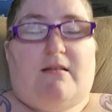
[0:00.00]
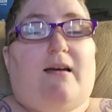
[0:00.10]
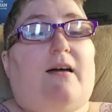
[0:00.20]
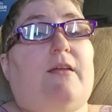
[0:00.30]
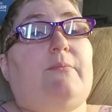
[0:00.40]

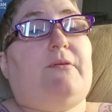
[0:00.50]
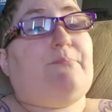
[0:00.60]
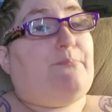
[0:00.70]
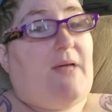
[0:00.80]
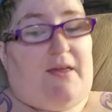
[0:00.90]
I'm
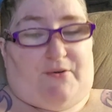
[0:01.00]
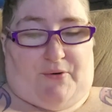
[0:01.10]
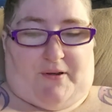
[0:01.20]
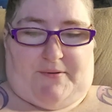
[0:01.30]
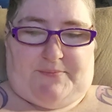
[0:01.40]

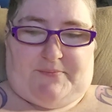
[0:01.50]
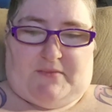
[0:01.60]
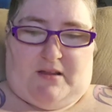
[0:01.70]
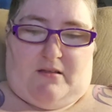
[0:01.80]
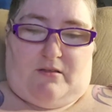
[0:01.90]
Manara,
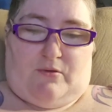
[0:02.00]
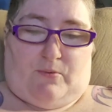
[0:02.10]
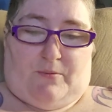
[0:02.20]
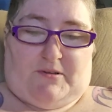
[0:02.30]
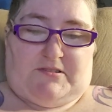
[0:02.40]
the
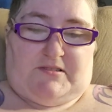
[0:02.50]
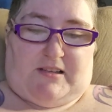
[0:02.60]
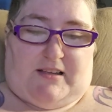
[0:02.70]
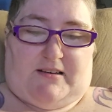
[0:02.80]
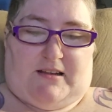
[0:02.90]
woman
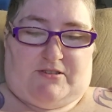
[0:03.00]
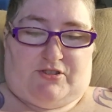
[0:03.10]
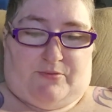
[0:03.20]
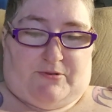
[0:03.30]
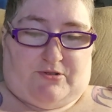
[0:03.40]
said as
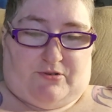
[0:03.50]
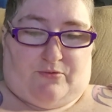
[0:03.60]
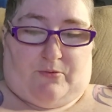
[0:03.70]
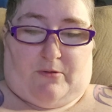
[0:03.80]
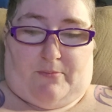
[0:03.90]
she returned
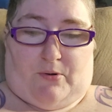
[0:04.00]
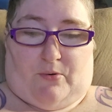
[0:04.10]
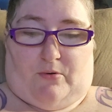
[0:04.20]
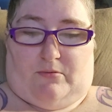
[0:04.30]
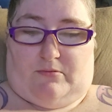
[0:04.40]
with a
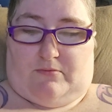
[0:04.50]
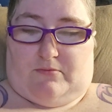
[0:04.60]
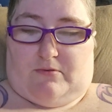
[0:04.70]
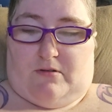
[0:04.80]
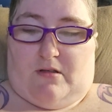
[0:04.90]
bowl
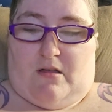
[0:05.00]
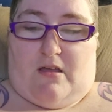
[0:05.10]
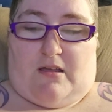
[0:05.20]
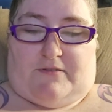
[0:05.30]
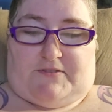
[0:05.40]

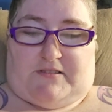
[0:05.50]
of